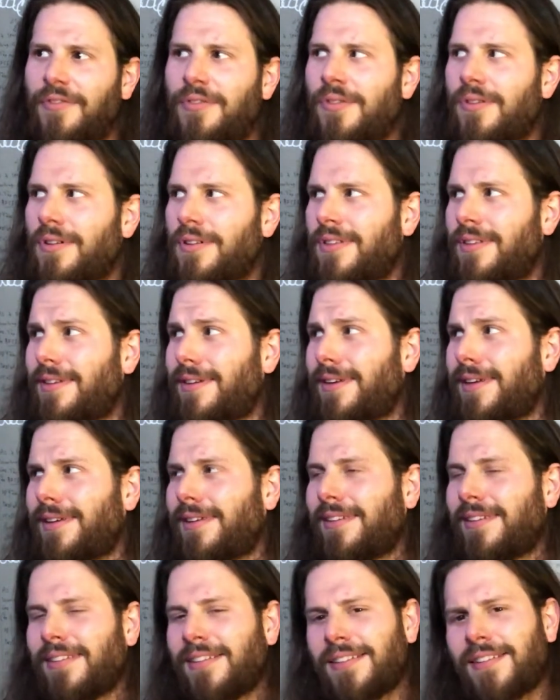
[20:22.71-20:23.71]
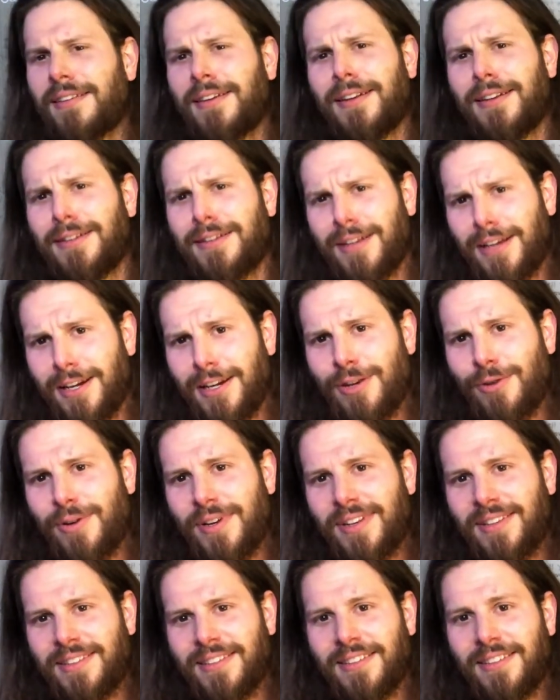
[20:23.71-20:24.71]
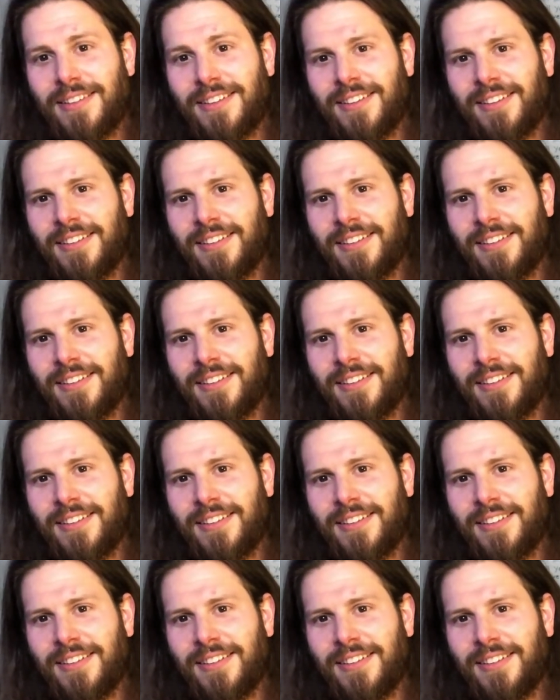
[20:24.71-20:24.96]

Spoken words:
for the continuous